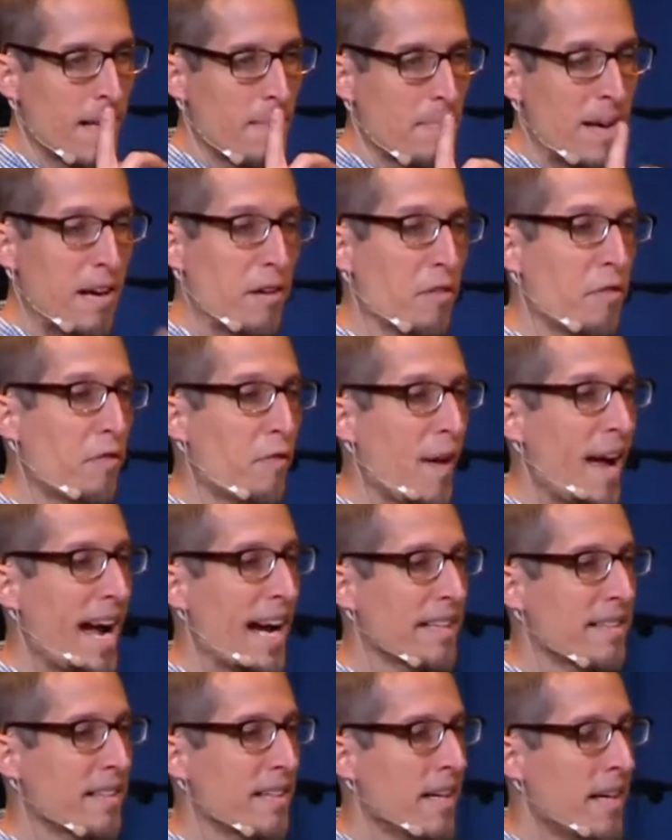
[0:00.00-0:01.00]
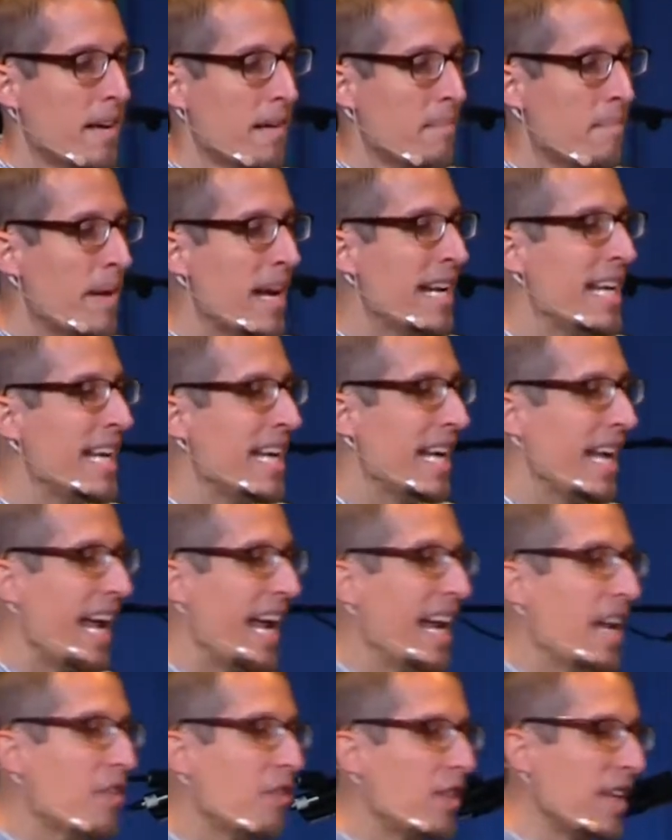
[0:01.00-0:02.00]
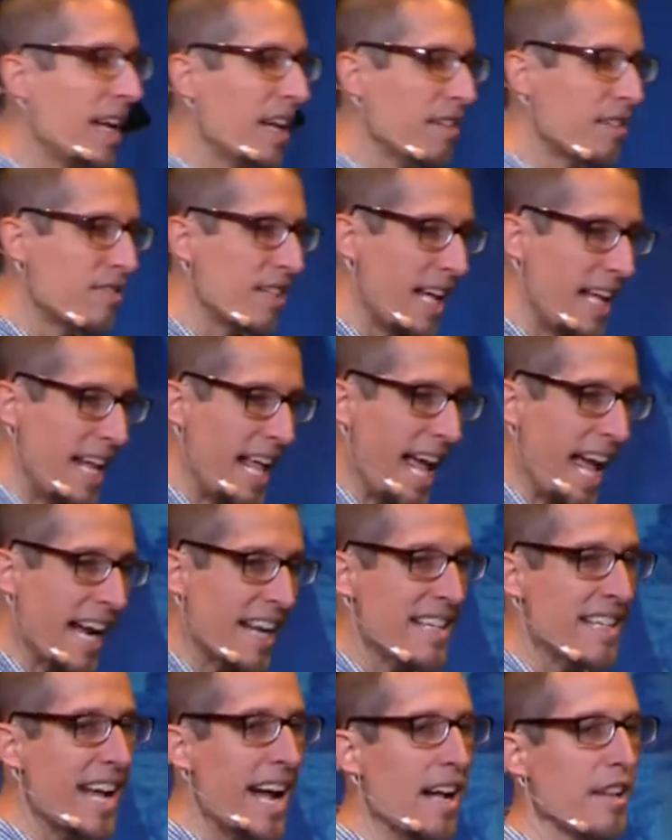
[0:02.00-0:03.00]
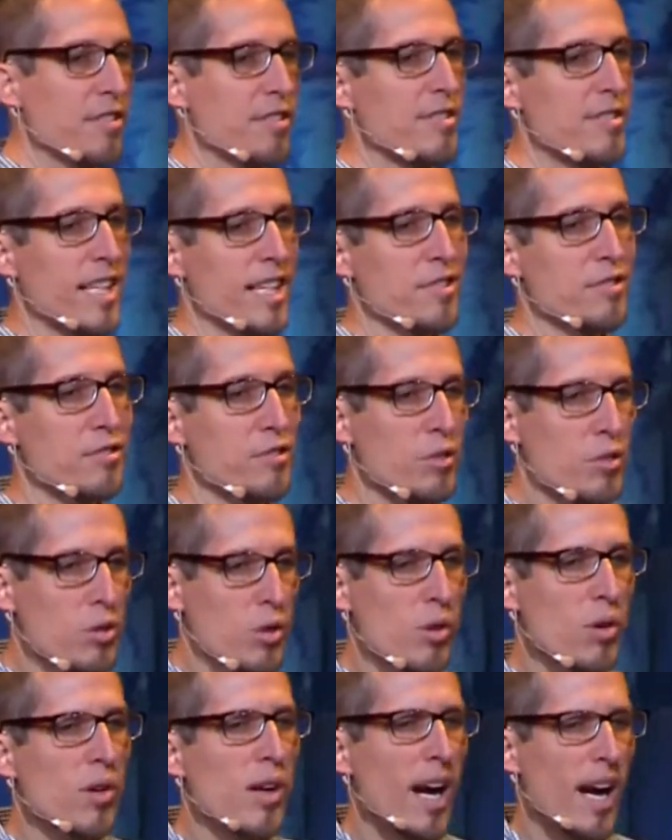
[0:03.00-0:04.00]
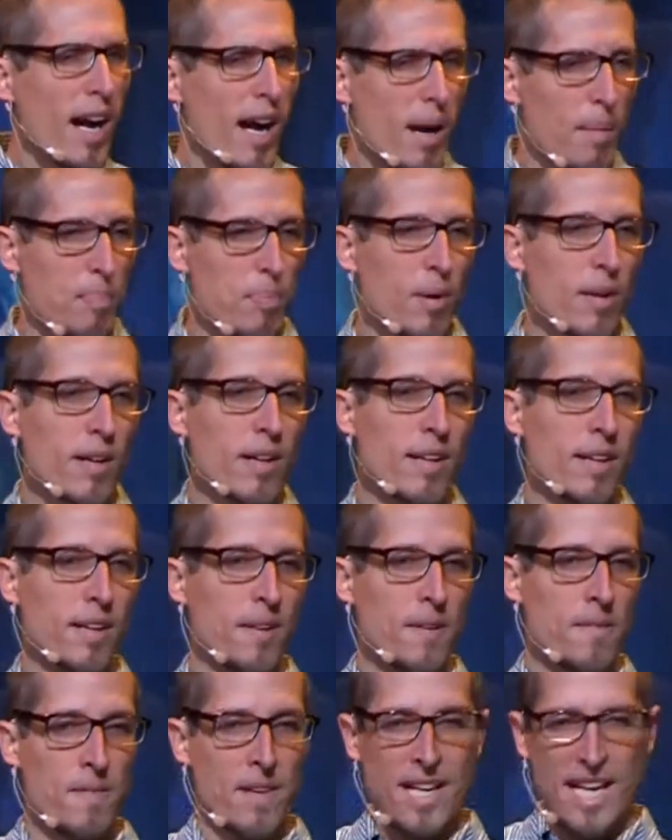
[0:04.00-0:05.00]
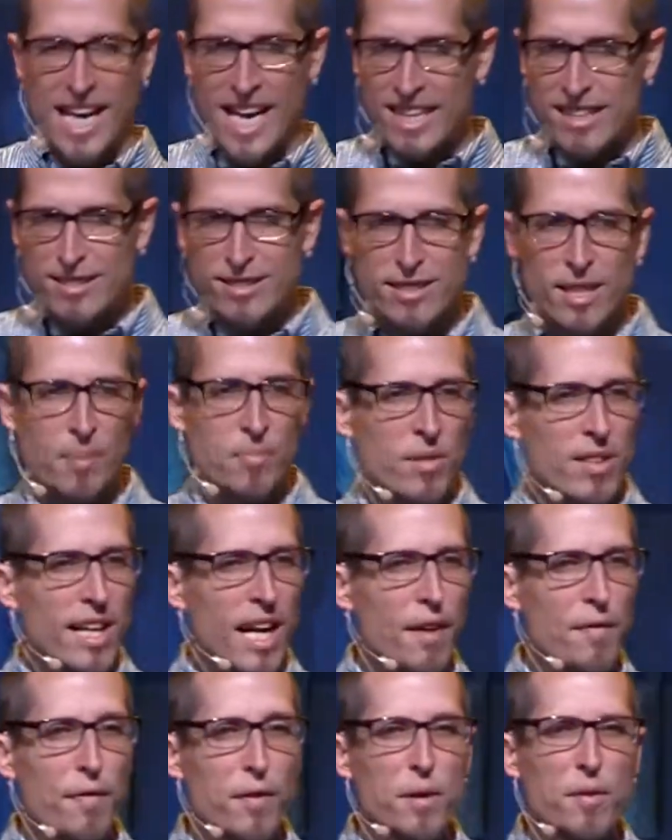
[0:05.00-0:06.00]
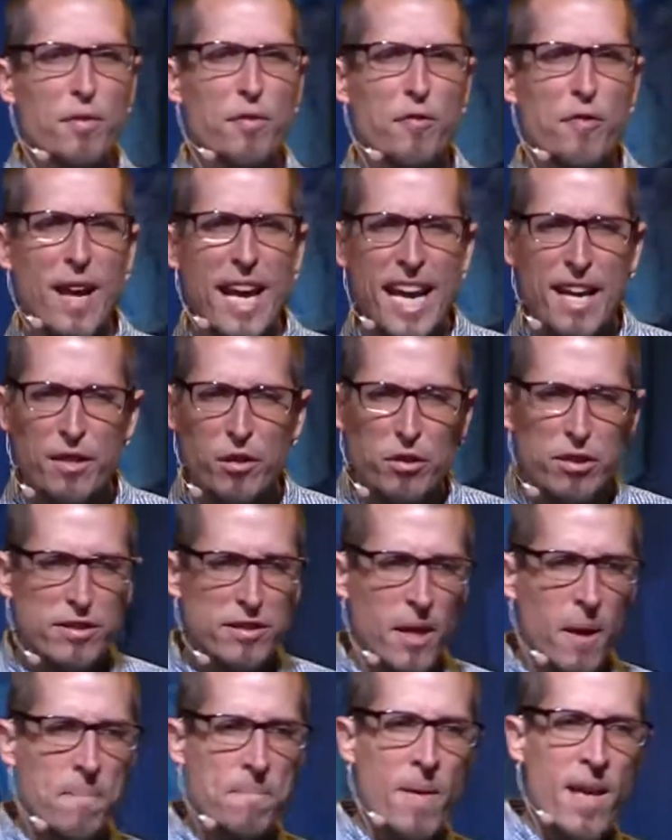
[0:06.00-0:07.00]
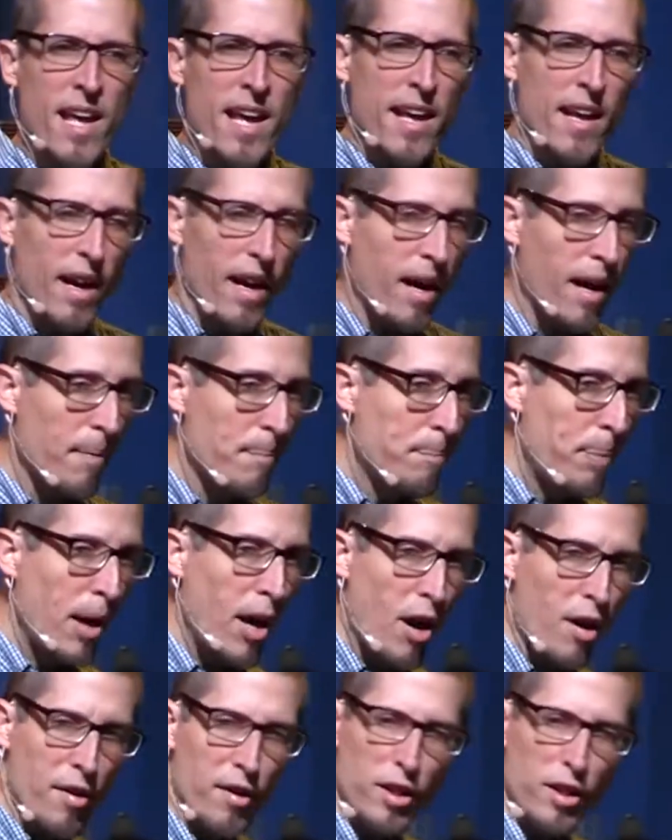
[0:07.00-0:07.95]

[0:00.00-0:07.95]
Matter of fact, many atheists and agnostics grew up in some level of faith or some um, part